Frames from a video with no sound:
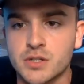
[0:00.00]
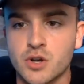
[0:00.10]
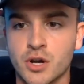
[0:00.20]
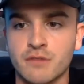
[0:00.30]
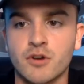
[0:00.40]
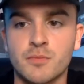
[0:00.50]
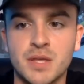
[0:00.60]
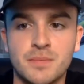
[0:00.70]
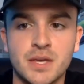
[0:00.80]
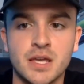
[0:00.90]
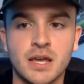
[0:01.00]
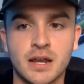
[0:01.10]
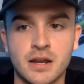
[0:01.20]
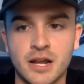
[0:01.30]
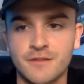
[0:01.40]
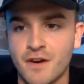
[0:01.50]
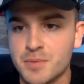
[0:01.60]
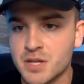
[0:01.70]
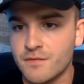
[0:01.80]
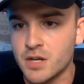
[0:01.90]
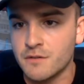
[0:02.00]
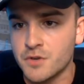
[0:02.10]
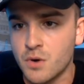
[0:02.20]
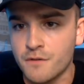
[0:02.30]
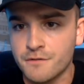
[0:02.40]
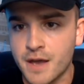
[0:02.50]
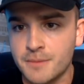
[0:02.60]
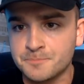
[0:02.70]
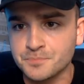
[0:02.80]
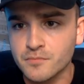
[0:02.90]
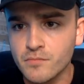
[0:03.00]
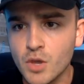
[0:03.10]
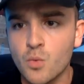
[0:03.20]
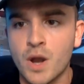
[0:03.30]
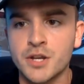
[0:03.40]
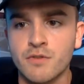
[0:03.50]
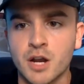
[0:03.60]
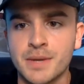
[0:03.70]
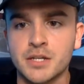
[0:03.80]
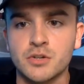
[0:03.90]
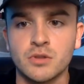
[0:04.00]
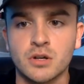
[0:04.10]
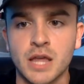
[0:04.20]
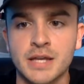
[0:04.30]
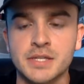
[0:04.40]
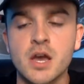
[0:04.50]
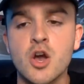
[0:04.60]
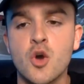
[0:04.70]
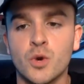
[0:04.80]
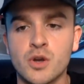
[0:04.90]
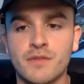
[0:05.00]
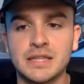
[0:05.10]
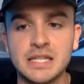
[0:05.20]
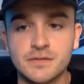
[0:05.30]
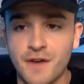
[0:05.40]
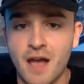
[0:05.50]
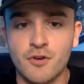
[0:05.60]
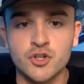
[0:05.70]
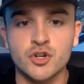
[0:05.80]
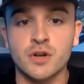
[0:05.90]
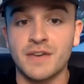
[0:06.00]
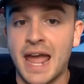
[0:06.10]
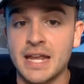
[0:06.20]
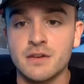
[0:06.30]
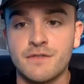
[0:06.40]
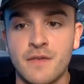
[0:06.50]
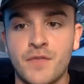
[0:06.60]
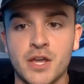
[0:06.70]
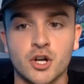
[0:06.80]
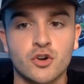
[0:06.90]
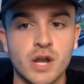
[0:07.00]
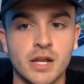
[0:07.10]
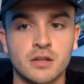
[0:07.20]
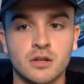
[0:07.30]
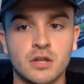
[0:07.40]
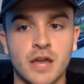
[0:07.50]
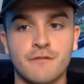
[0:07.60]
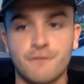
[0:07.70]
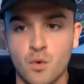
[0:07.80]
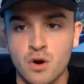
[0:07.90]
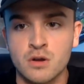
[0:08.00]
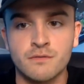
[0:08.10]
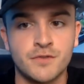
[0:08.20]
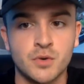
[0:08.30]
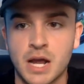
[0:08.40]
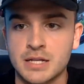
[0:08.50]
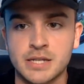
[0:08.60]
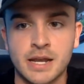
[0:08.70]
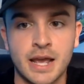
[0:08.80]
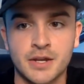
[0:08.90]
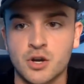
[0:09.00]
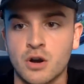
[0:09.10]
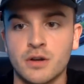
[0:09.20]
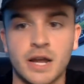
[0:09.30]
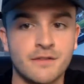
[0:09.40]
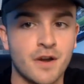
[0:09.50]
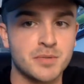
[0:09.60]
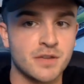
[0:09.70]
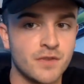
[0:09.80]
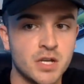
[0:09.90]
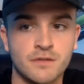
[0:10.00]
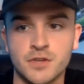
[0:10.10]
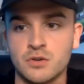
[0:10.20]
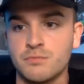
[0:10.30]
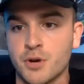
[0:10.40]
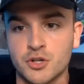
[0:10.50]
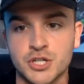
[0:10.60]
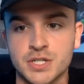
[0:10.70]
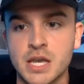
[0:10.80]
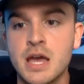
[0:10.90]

to target, run a PPE and get a 95% video view off of that. When do you recommend to do lookalikes? When you have at least 500 of any event that you're creating a lookalike for, view content, add to cart, 95% video view, purchase,